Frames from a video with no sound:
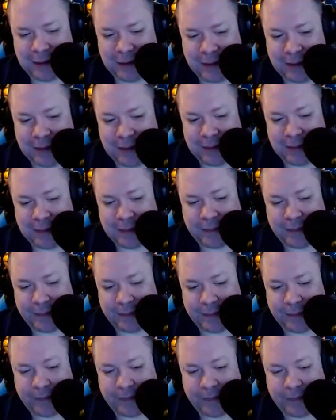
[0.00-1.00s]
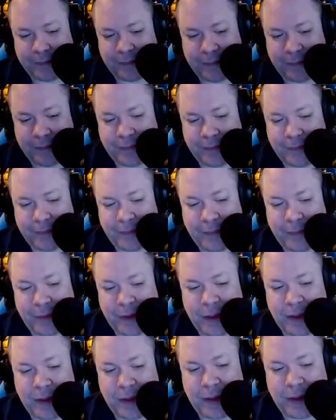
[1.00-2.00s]
yep.
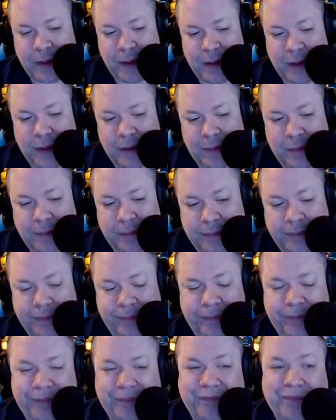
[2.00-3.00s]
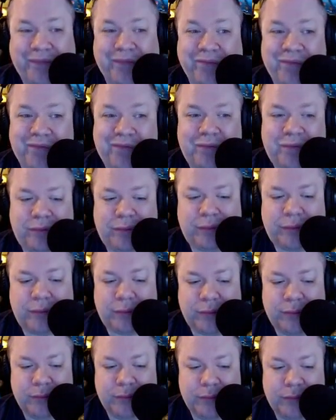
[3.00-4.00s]
Maybe they'll um, listen, maybe not,
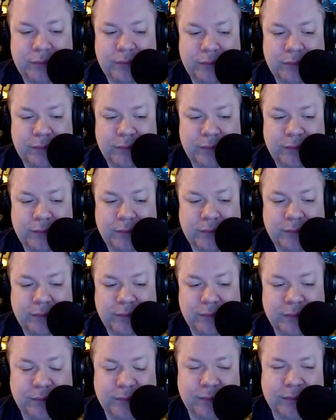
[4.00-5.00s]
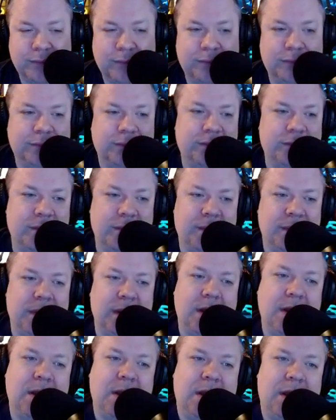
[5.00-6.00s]
but
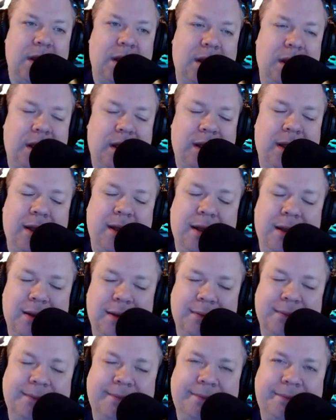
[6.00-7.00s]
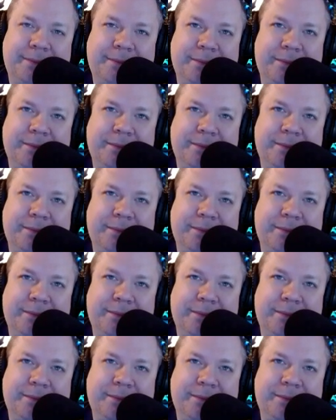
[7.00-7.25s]
Mom's got to clock in to work, so.